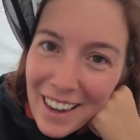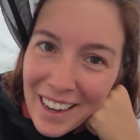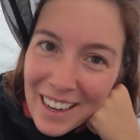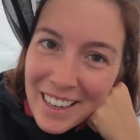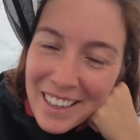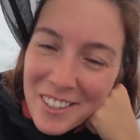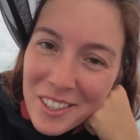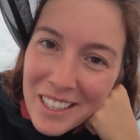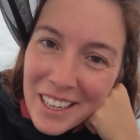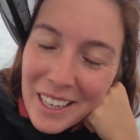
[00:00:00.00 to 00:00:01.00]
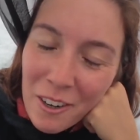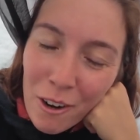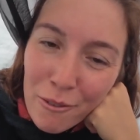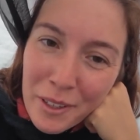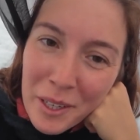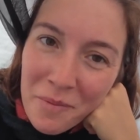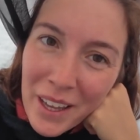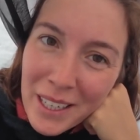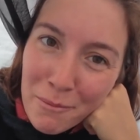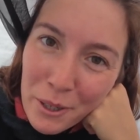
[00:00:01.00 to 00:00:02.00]
I just had a coffee
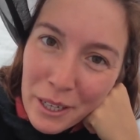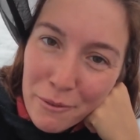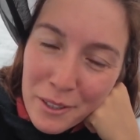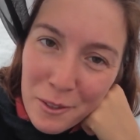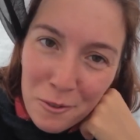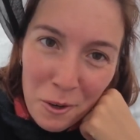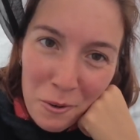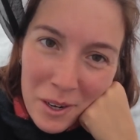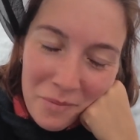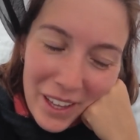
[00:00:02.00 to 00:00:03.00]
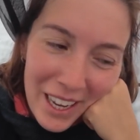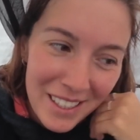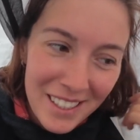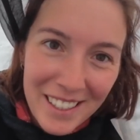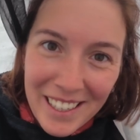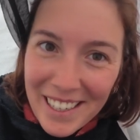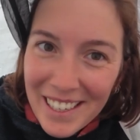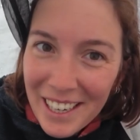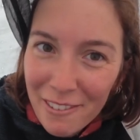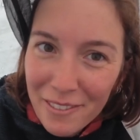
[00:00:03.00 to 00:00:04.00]
and a breakfast roll at the
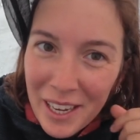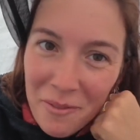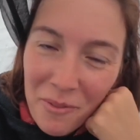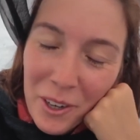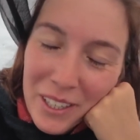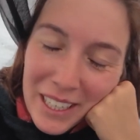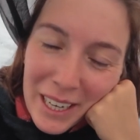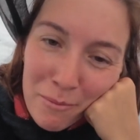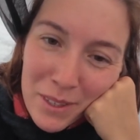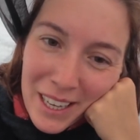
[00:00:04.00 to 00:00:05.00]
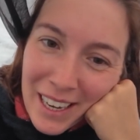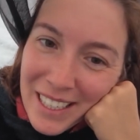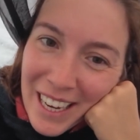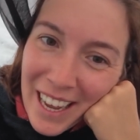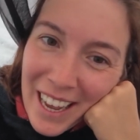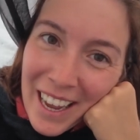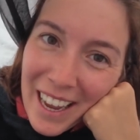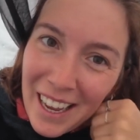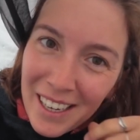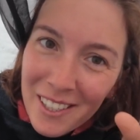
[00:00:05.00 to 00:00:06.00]
little cafe on the campsite,
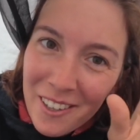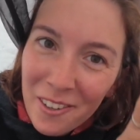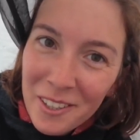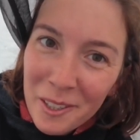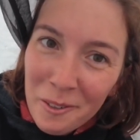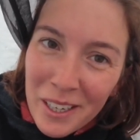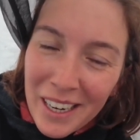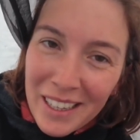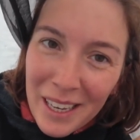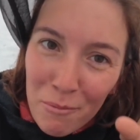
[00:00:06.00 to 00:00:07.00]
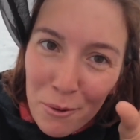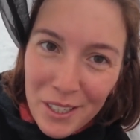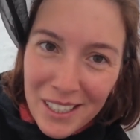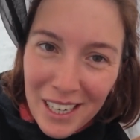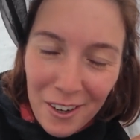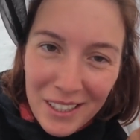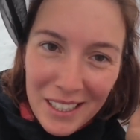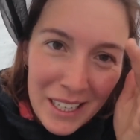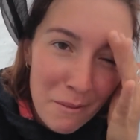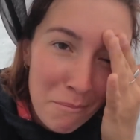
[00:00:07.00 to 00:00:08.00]
and on the door they printed out
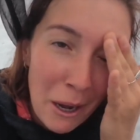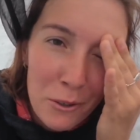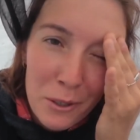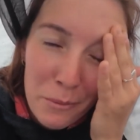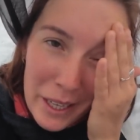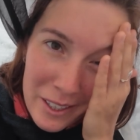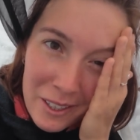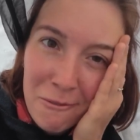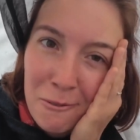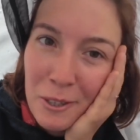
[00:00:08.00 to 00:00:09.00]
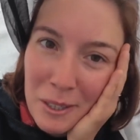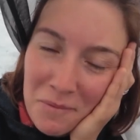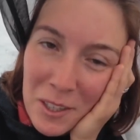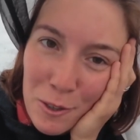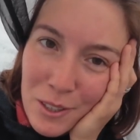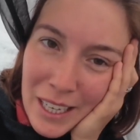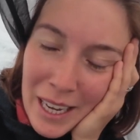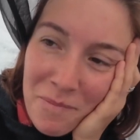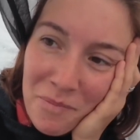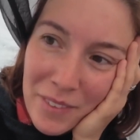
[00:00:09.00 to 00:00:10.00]
the mountain weather for
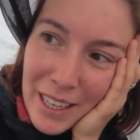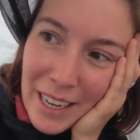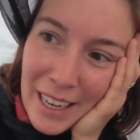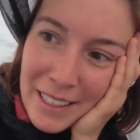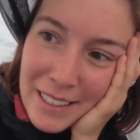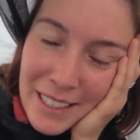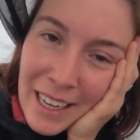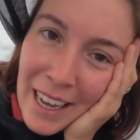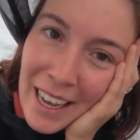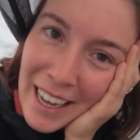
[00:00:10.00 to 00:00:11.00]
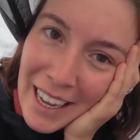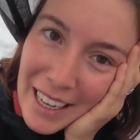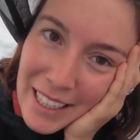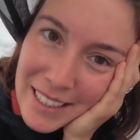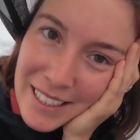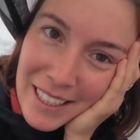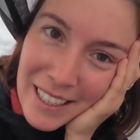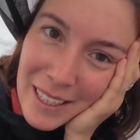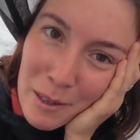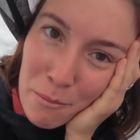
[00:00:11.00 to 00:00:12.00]
today, and it's
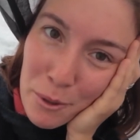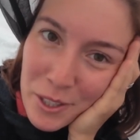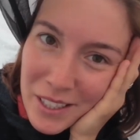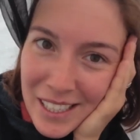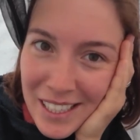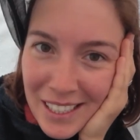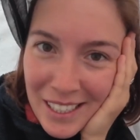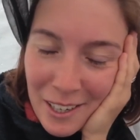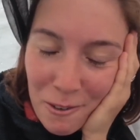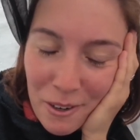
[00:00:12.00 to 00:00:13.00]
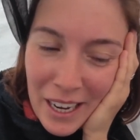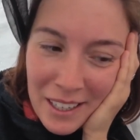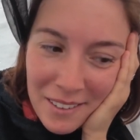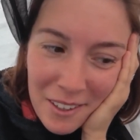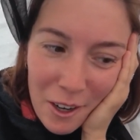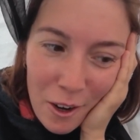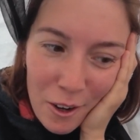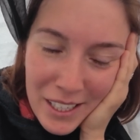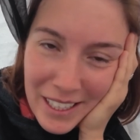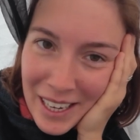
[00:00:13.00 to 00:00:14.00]
persistent rain
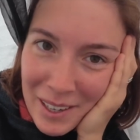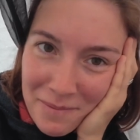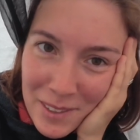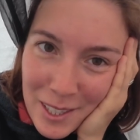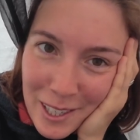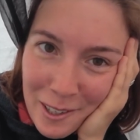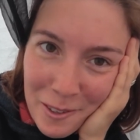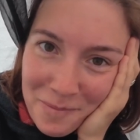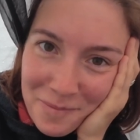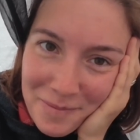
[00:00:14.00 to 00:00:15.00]
all day. So